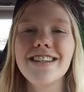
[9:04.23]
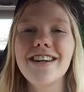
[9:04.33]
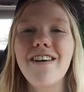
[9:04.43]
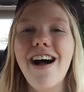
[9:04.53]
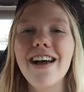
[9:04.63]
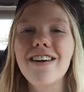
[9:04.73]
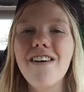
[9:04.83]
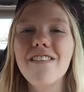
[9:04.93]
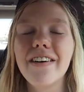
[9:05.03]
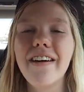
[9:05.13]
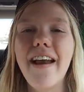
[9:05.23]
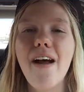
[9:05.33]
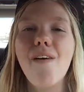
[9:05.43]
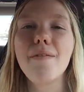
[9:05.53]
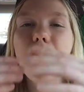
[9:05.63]
So I go over and
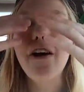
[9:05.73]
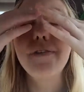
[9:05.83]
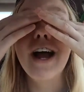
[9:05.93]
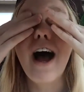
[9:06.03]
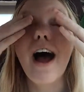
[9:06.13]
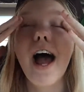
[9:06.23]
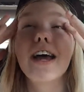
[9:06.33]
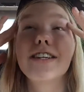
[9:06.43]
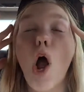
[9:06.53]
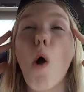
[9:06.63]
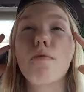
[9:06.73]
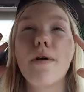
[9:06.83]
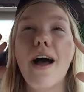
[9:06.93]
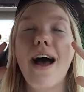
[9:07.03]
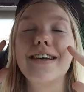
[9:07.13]
I wipe it off my eyes, and I open
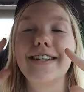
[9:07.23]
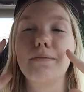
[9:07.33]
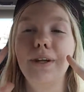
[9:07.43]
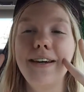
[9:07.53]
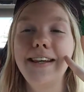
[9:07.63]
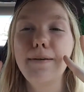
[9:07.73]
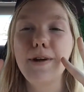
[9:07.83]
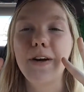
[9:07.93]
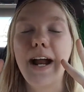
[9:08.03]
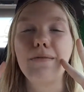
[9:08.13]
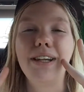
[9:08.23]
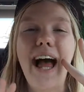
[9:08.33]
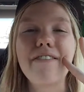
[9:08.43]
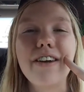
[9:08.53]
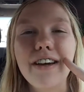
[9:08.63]
my eyes, and I'm looking in the mirror, and I'm
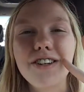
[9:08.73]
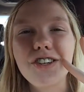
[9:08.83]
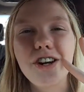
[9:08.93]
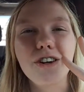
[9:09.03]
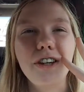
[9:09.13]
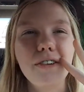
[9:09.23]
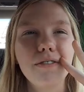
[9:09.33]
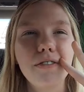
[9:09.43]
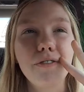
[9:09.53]
laughing hysterically.